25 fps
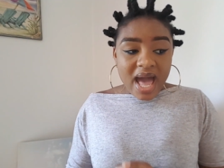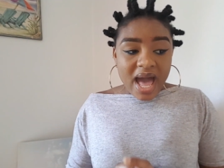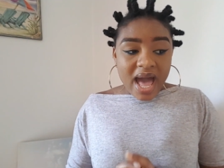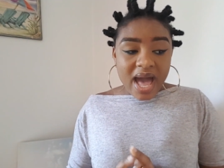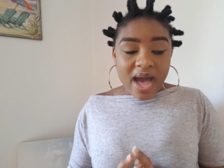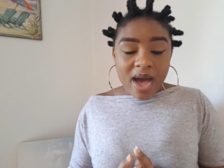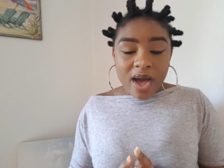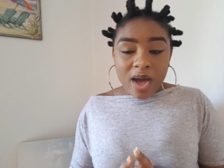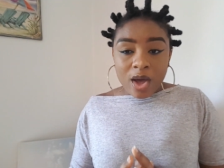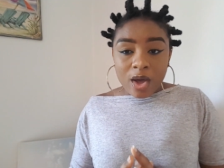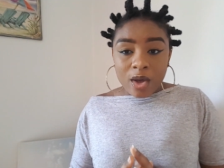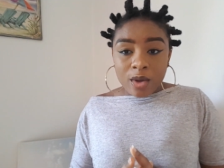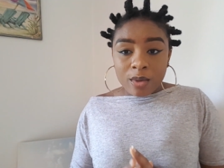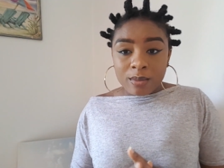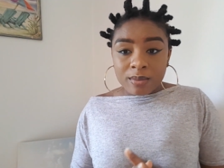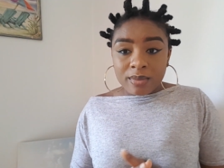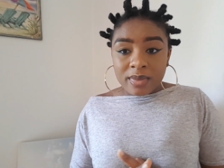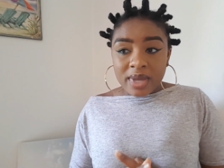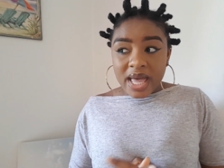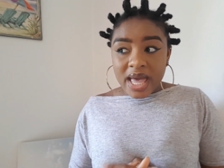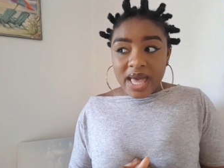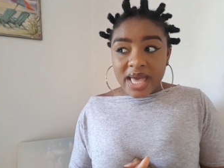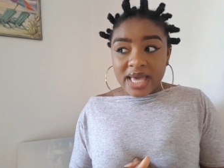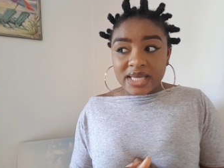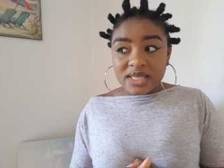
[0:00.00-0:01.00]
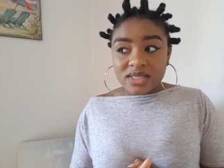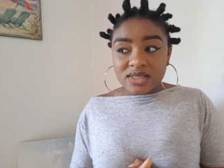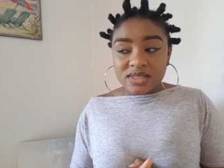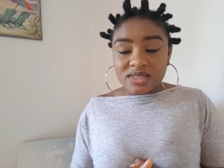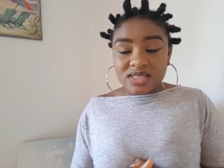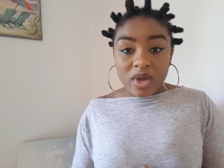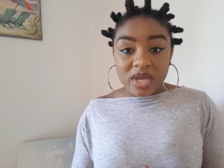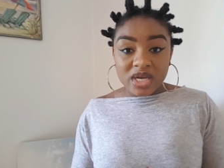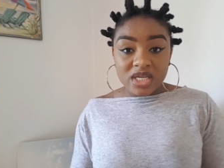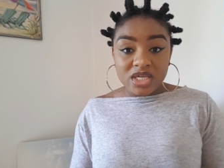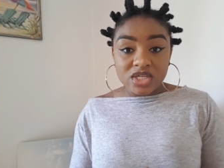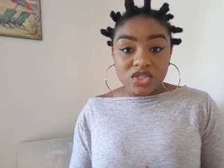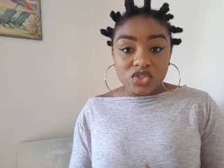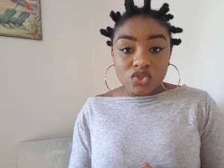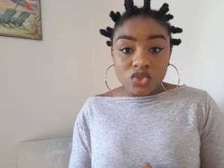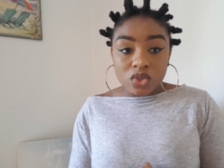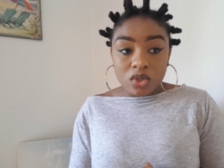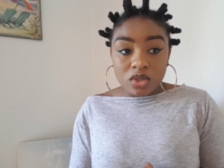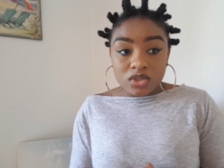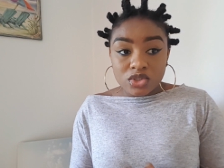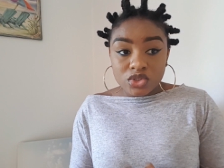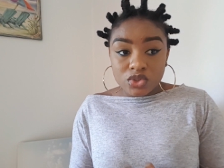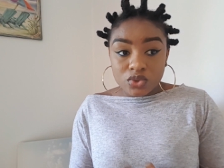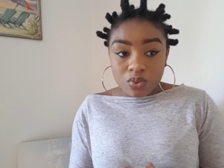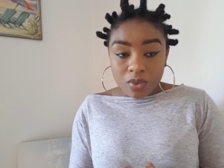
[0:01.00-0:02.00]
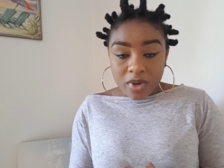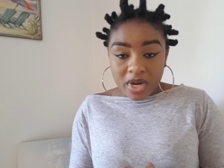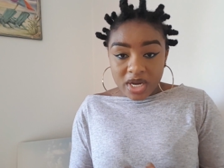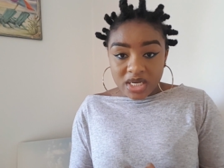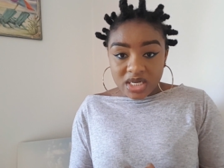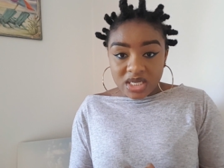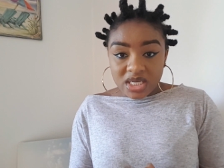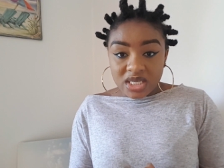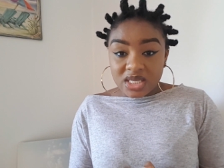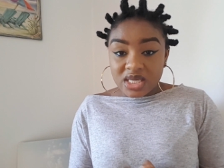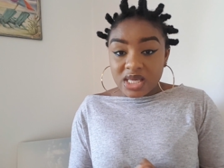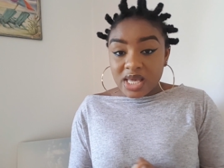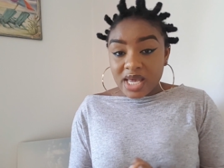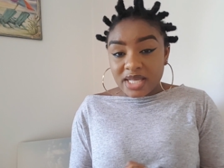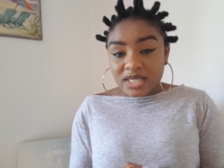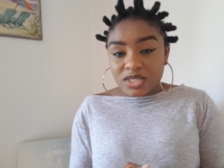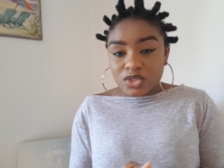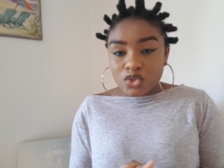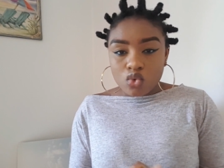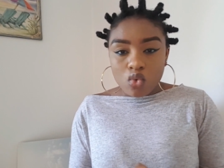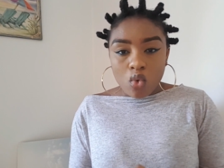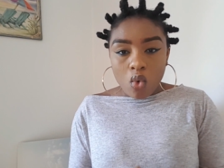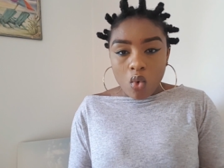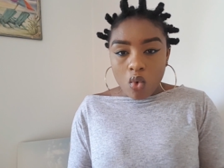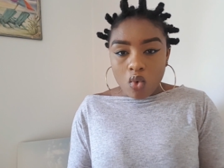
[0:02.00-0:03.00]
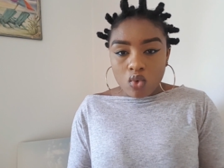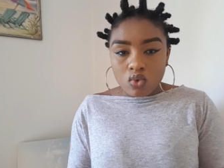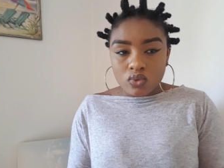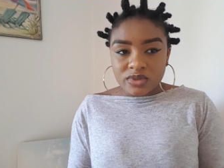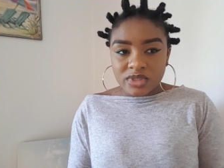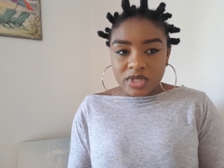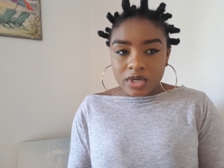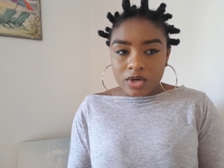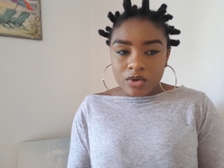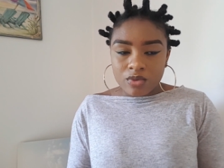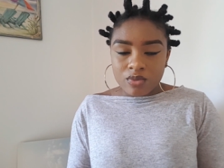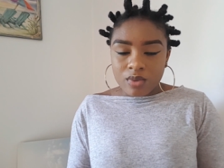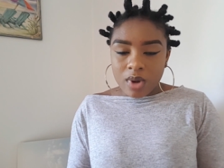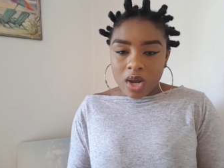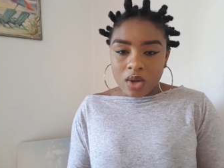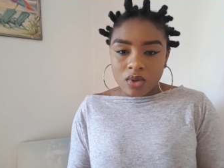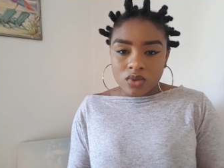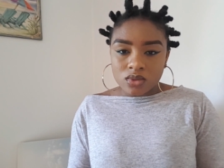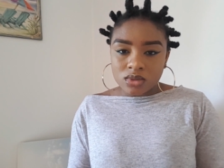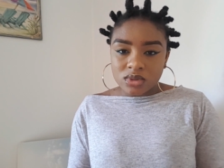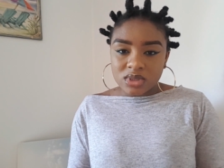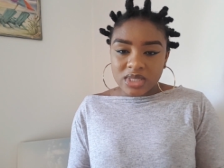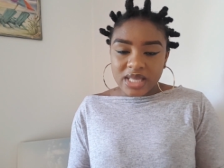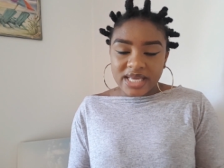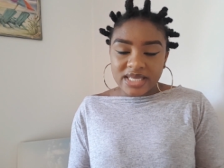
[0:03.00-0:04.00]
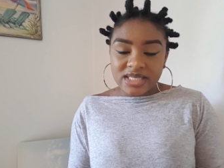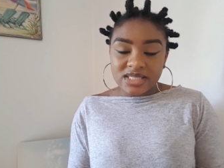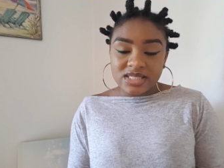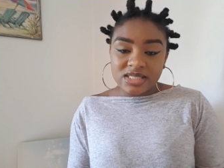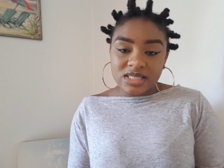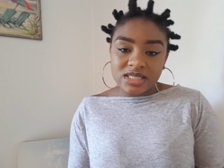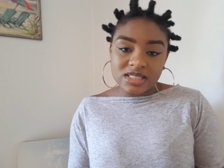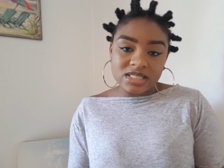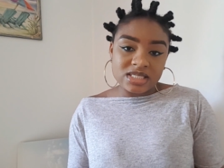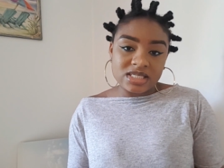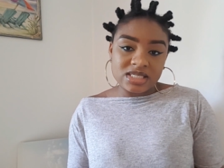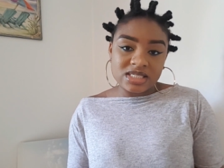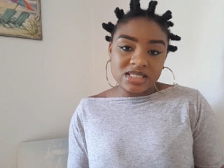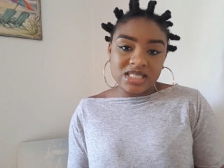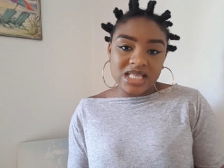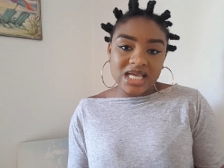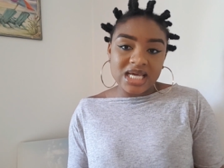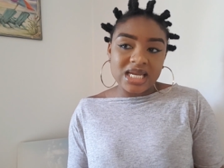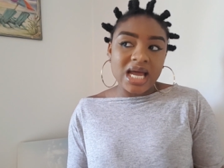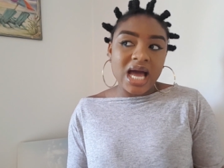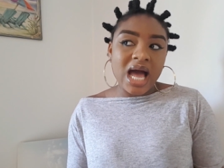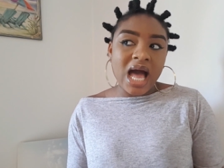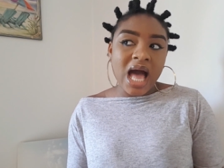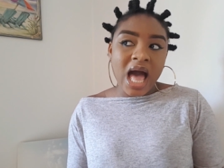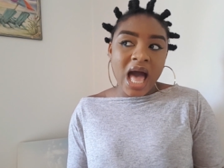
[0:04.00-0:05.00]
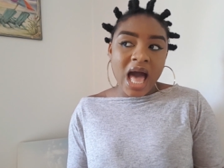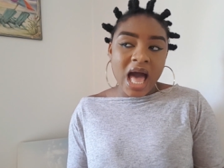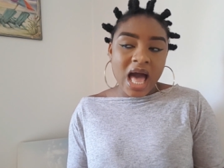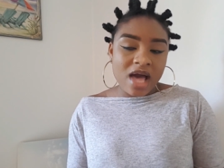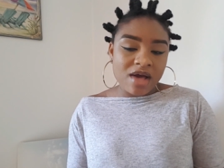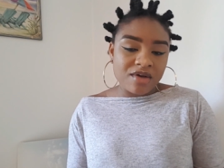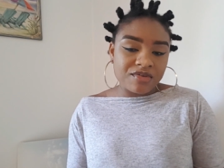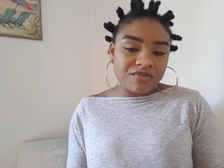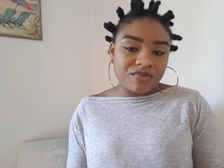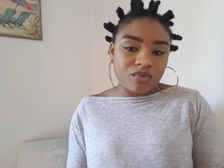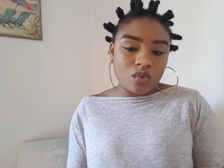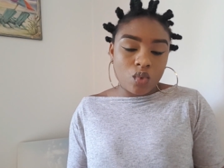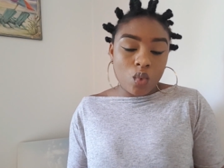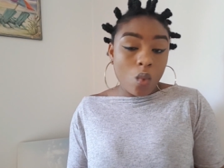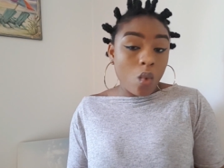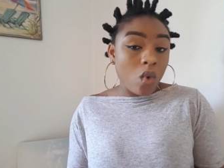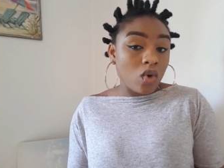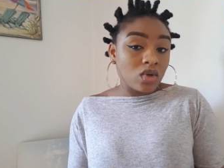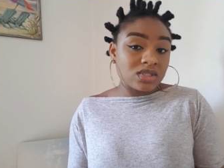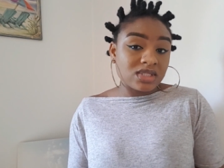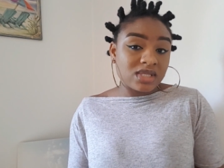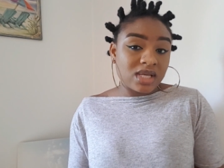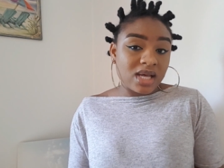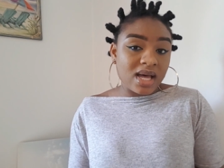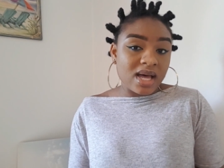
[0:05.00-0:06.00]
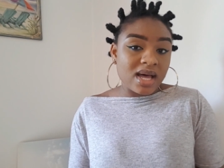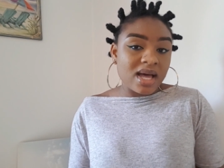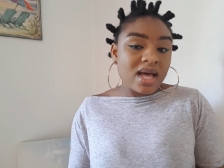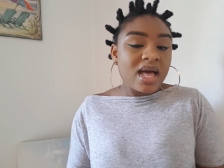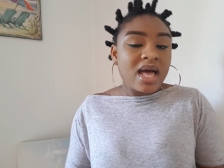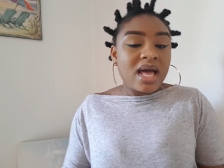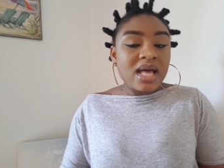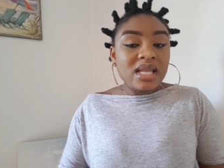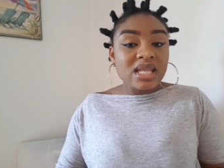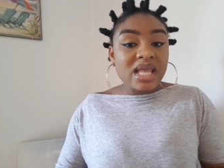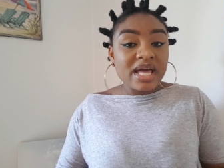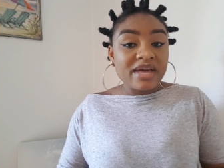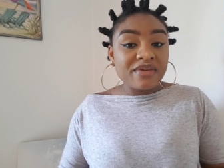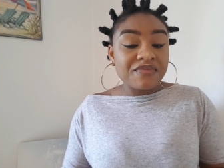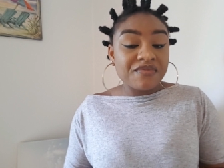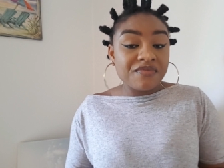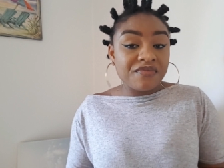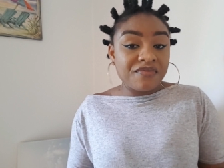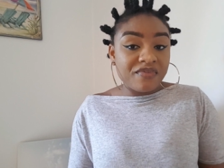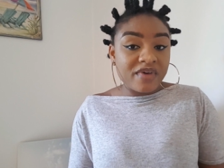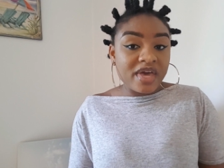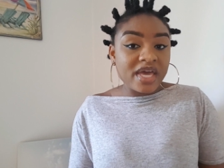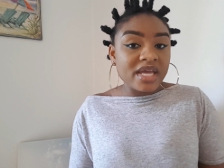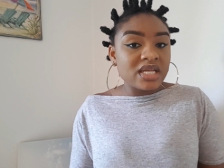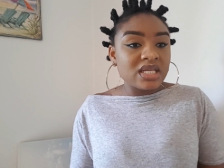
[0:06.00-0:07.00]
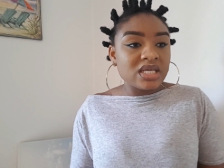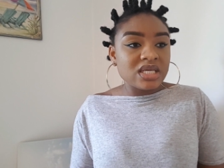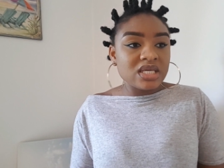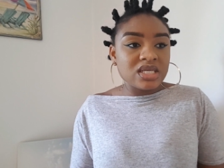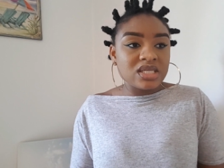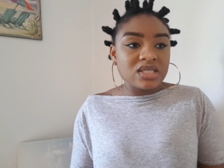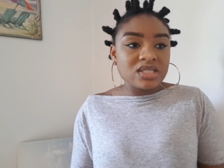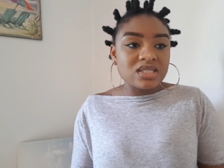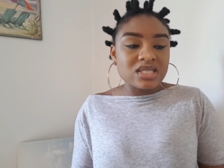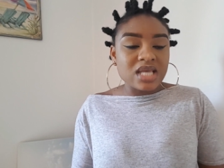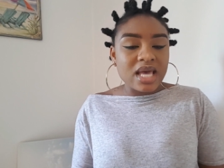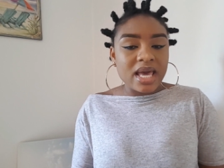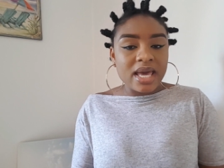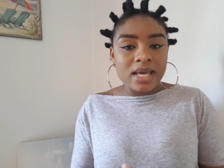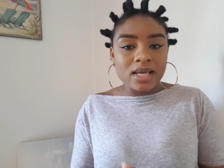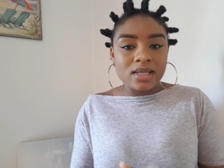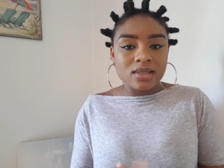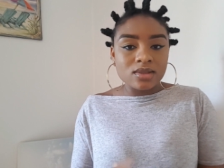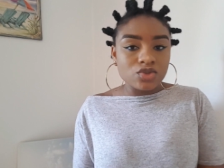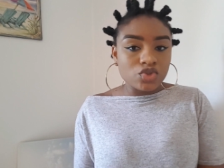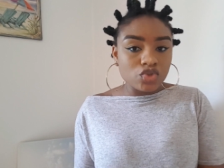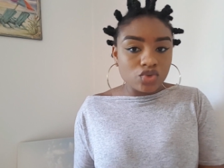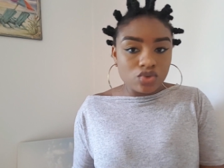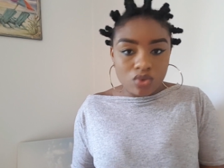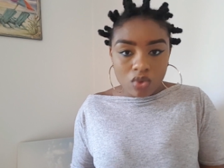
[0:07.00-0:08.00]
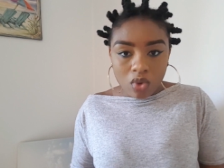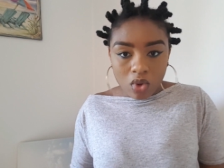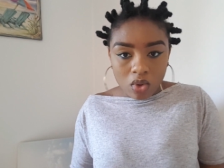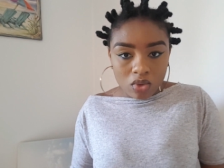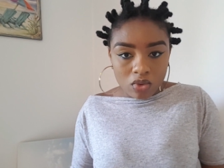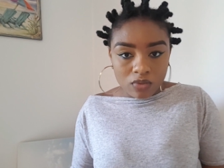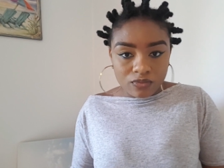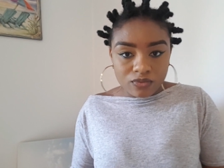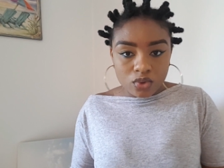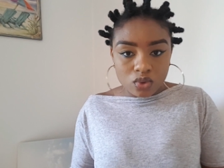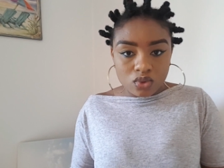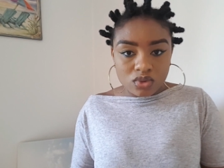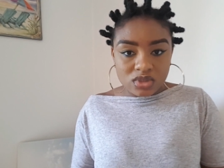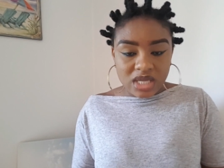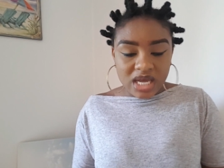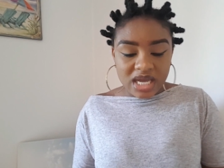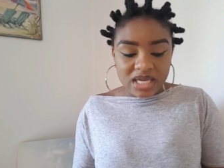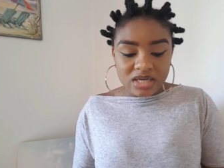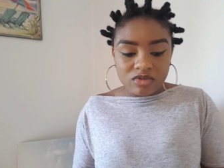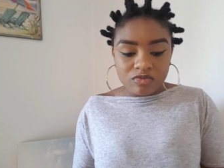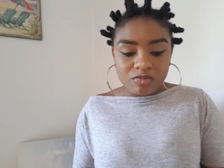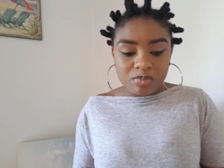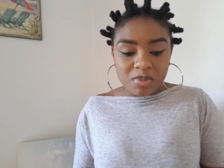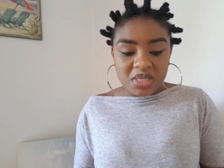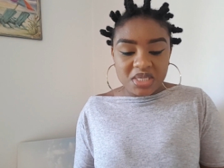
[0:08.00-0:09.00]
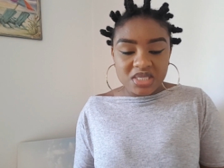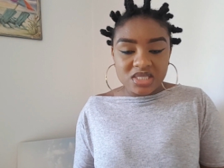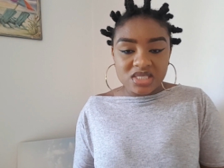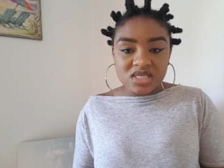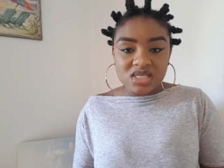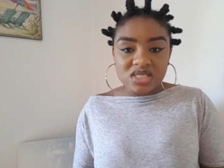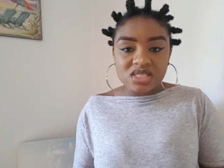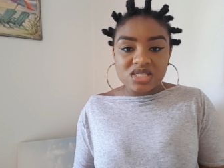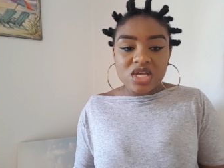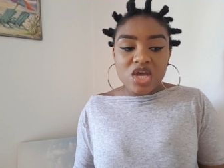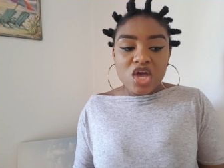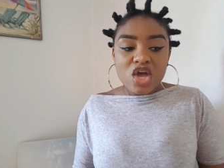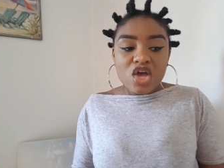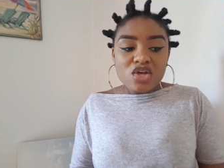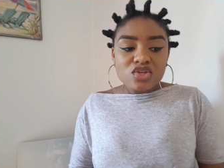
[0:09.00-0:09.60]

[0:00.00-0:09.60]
um and when it does rain it gets cold around like cities that have water like venice and you know all of those kind of places